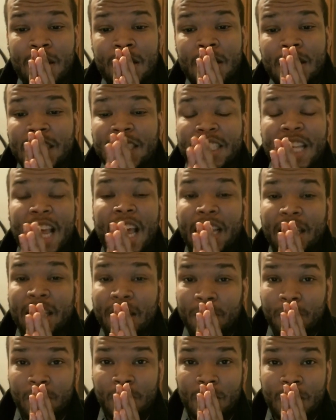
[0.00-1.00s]
sadly
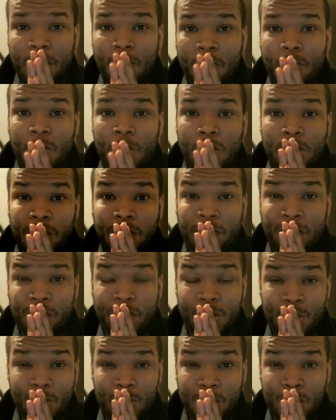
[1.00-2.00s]
the worst
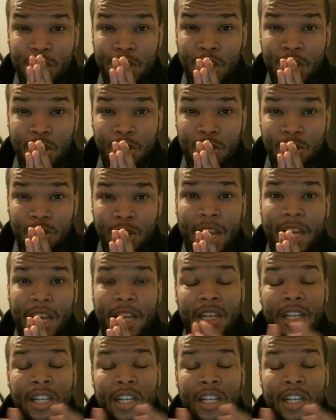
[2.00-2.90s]
viewed show. Like,